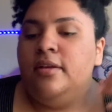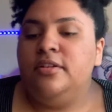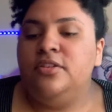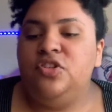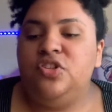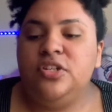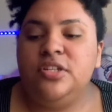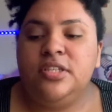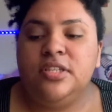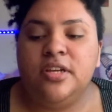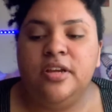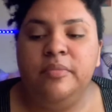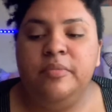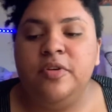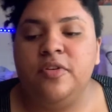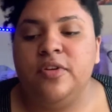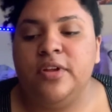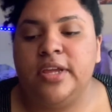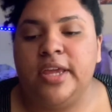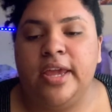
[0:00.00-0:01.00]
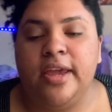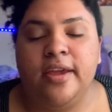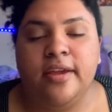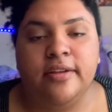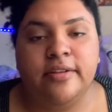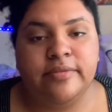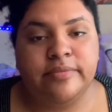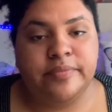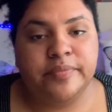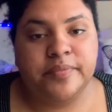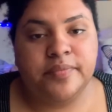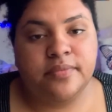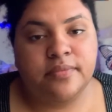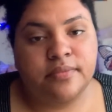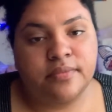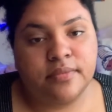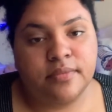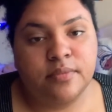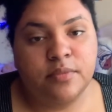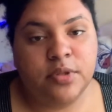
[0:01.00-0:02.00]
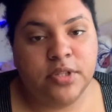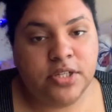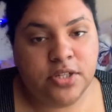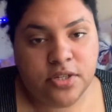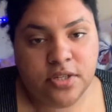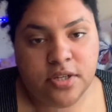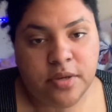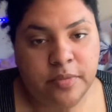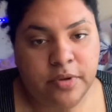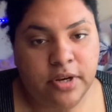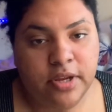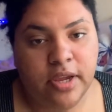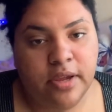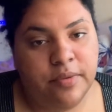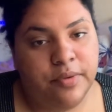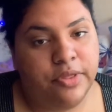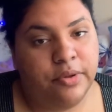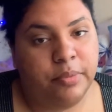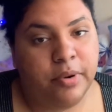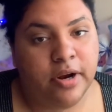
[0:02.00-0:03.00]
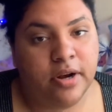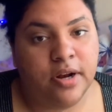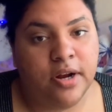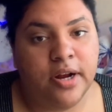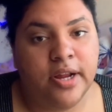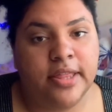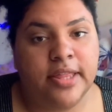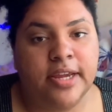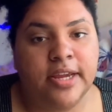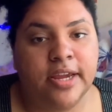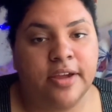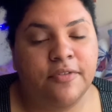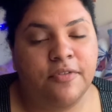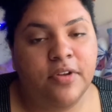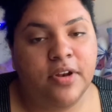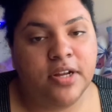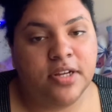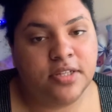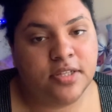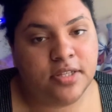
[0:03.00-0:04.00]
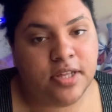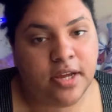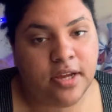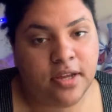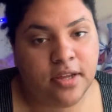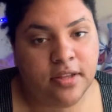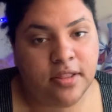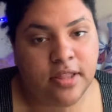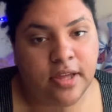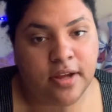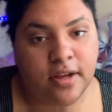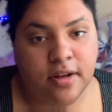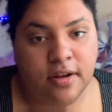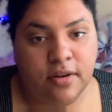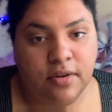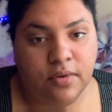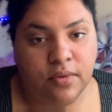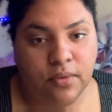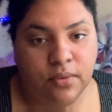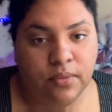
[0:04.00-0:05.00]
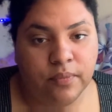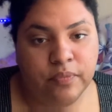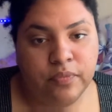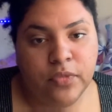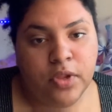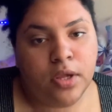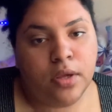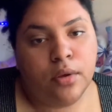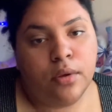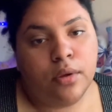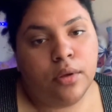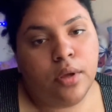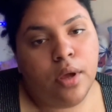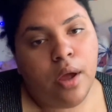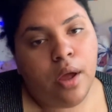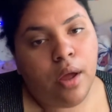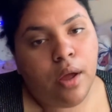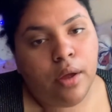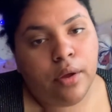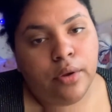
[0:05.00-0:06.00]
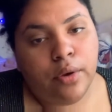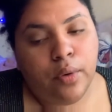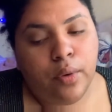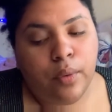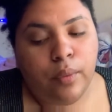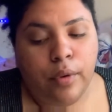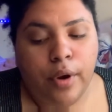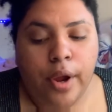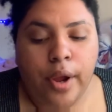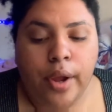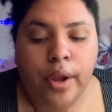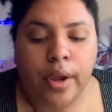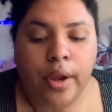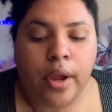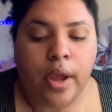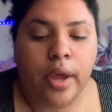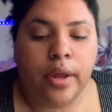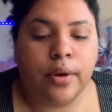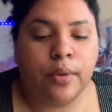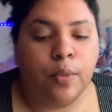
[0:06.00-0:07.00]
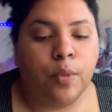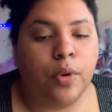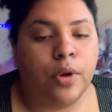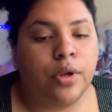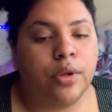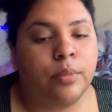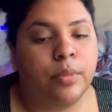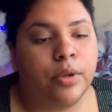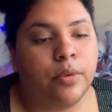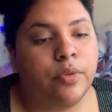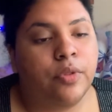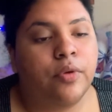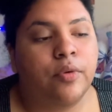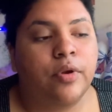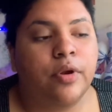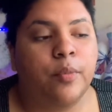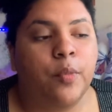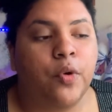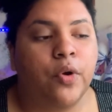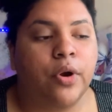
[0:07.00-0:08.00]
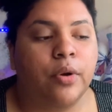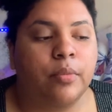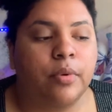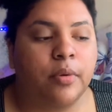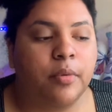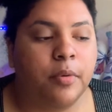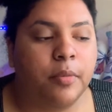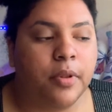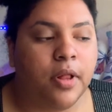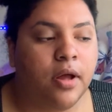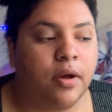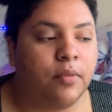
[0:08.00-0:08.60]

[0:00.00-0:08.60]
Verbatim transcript: just communicate please just communicate with your partner and like if it is that that oh yeah you're right i didn't want to be with you anymore blah blah blah